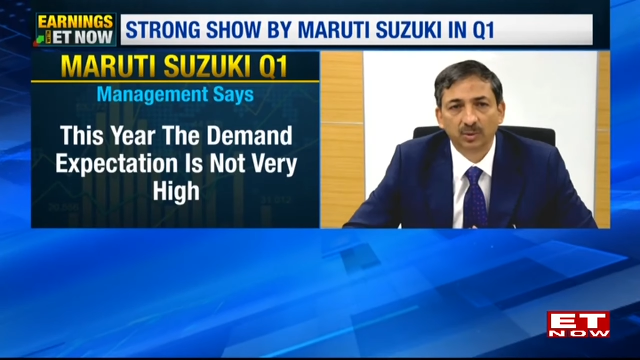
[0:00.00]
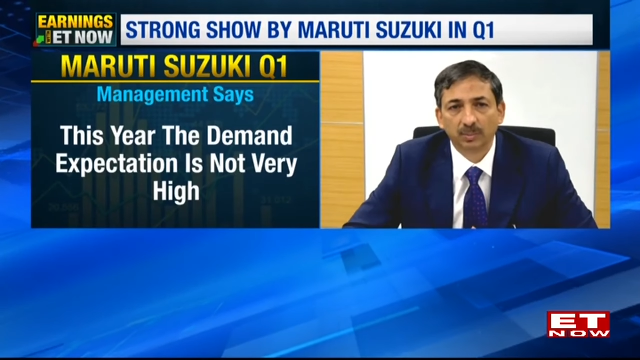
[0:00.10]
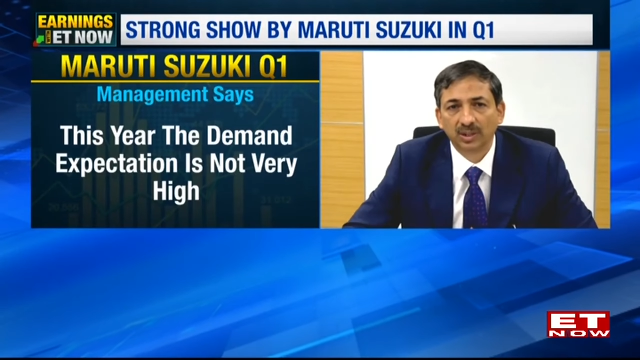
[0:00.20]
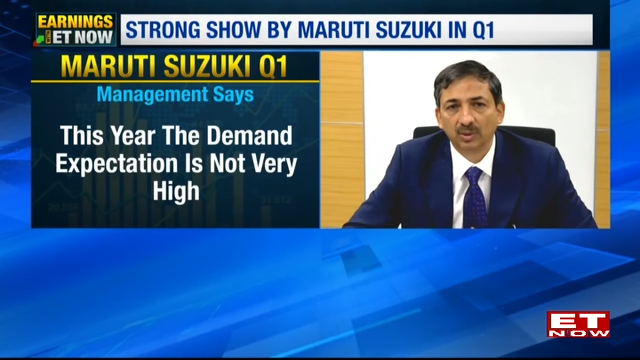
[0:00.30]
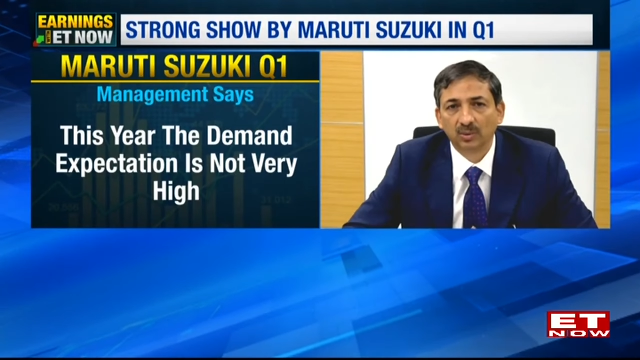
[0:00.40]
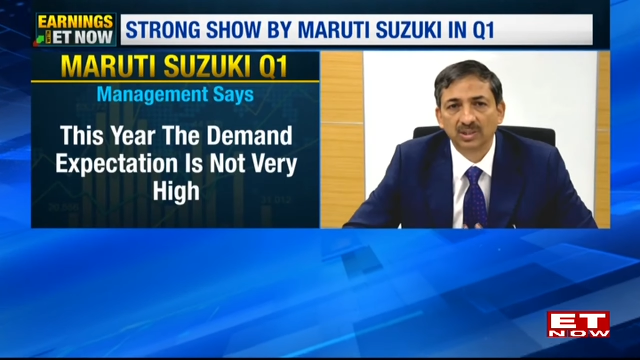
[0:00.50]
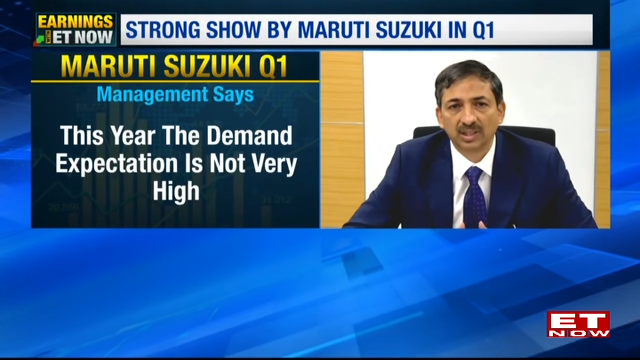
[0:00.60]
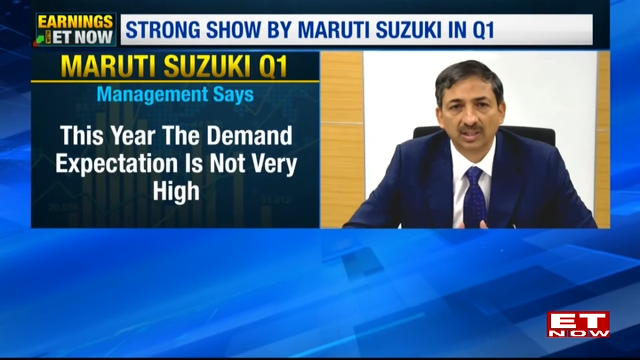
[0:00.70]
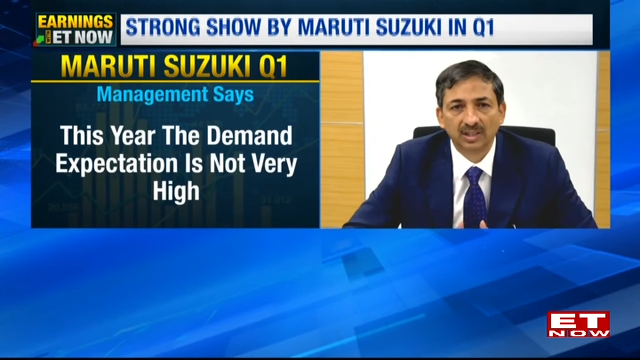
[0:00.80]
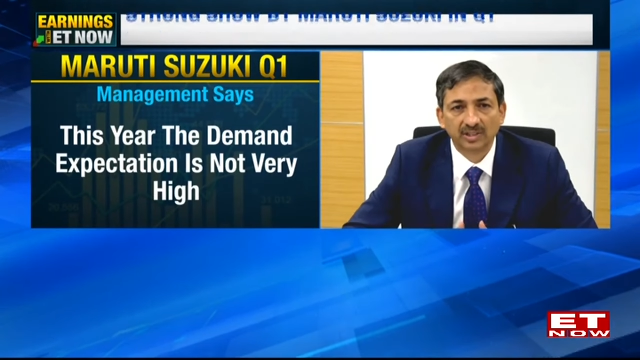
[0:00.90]
it could be a low
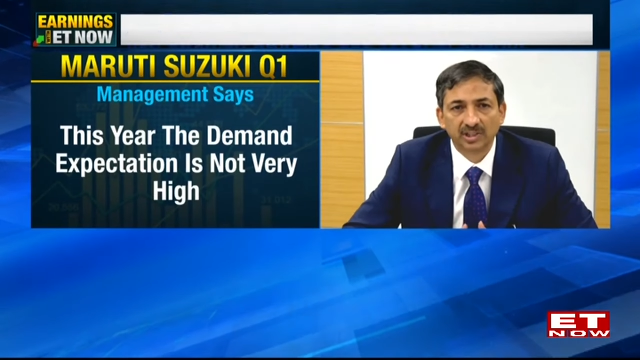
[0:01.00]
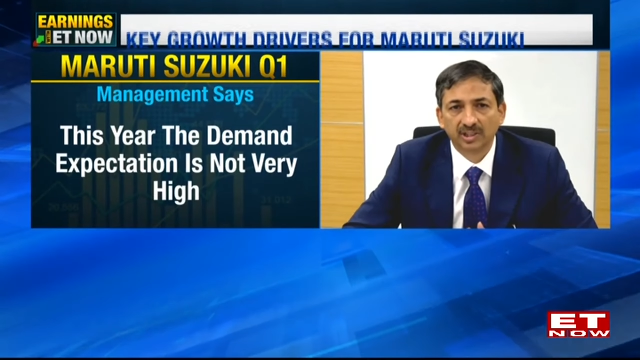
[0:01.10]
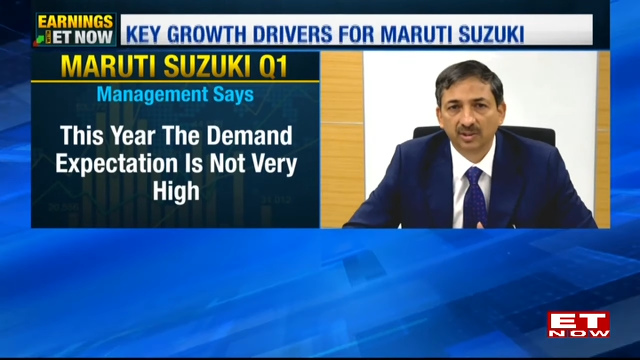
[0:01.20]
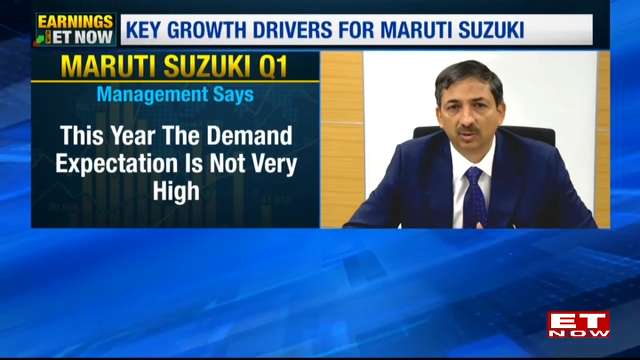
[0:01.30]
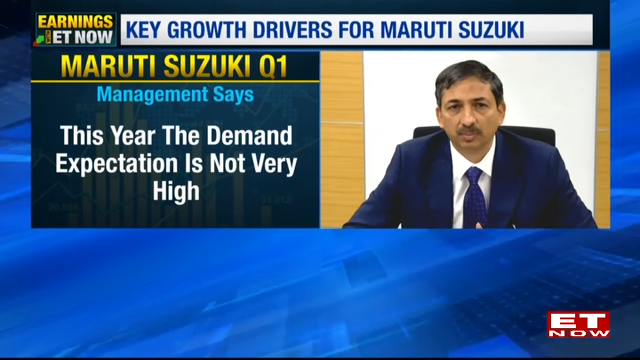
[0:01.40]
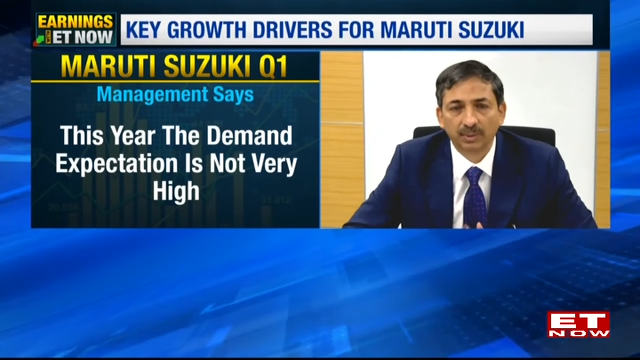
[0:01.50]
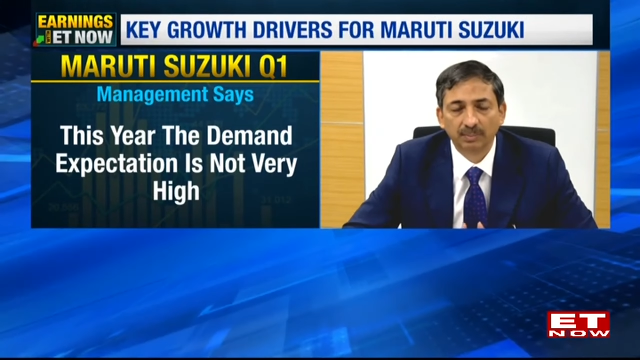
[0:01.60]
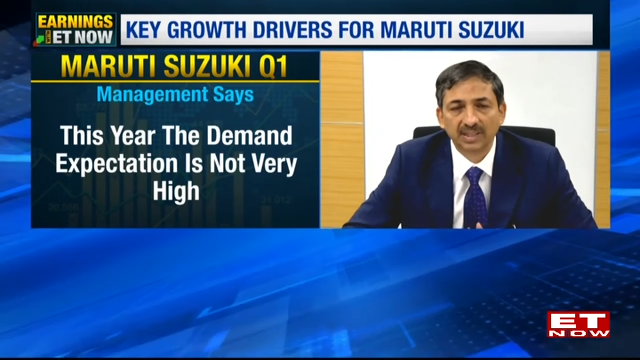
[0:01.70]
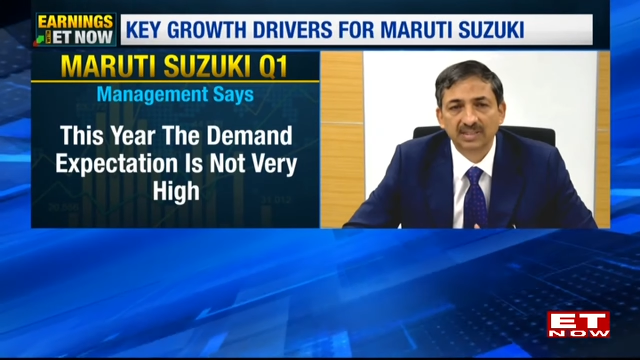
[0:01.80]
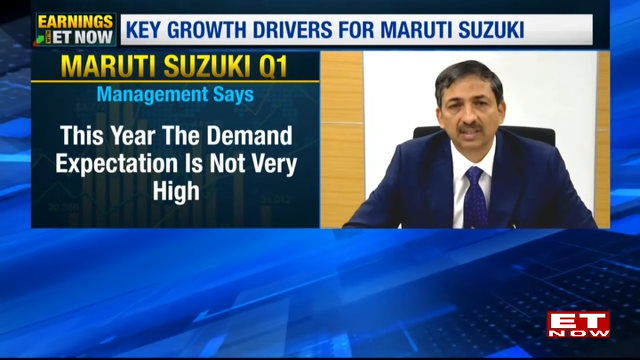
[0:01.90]
single digit, it could be
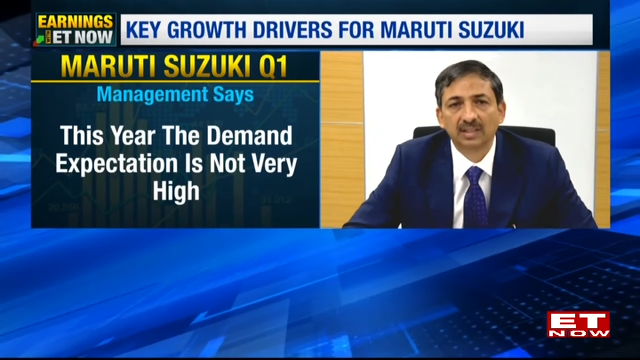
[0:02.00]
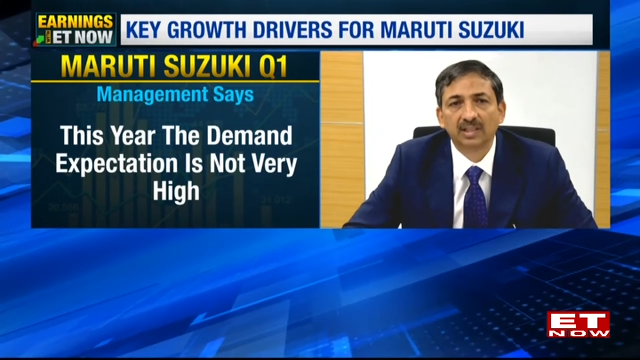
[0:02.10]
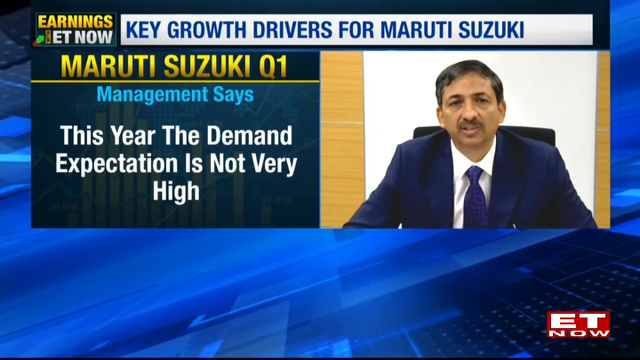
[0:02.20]
a mid single